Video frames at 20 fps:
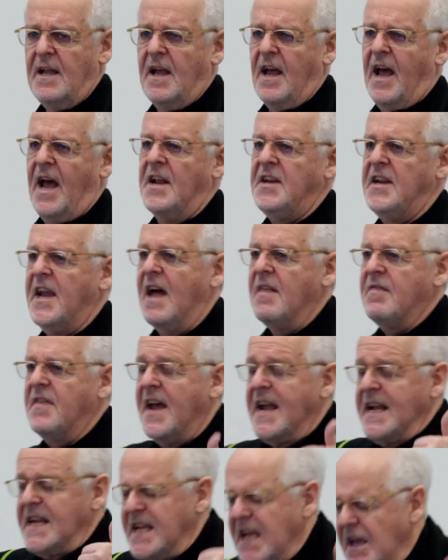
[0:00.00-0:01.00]
And yet
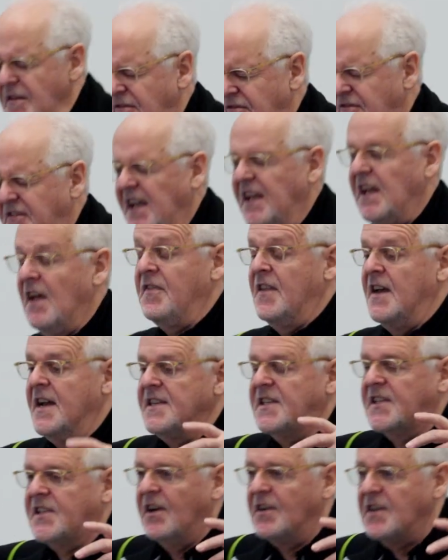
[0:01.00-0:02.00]
their gifting and their
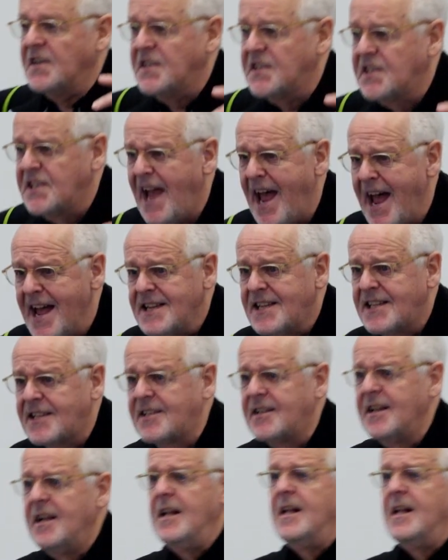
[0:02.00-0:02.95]
success